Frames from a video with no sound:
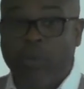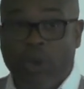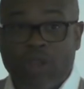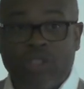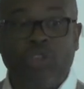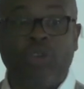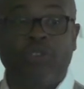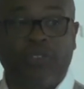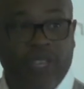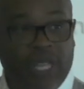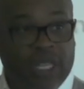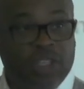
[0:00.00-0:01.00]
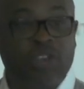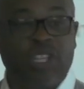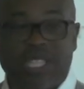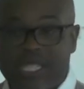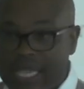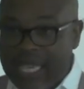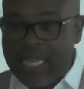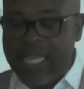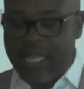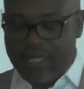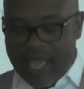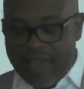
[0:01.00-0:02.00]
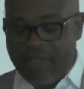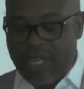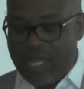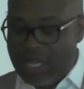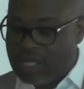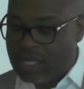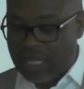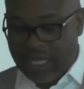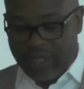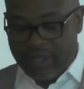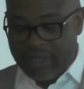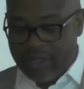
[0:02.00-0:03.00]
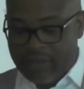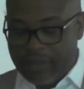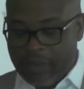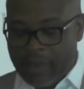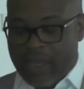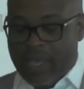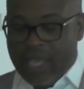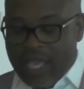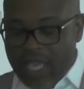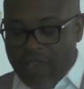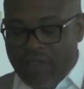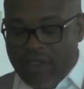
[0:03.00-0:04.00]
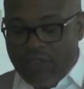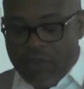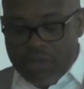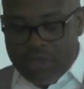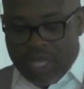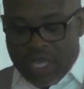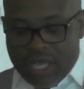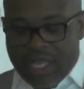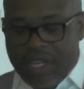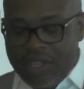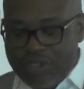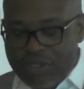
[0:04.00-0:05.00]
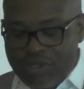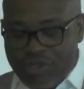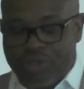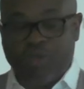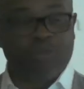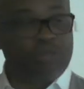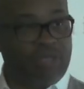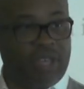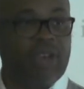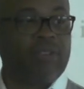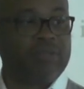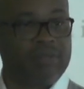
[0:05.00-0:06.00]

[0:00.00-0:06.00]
works, you can feel it, you can see it, it is evident, it is clear. Even if you think it is the truth, though,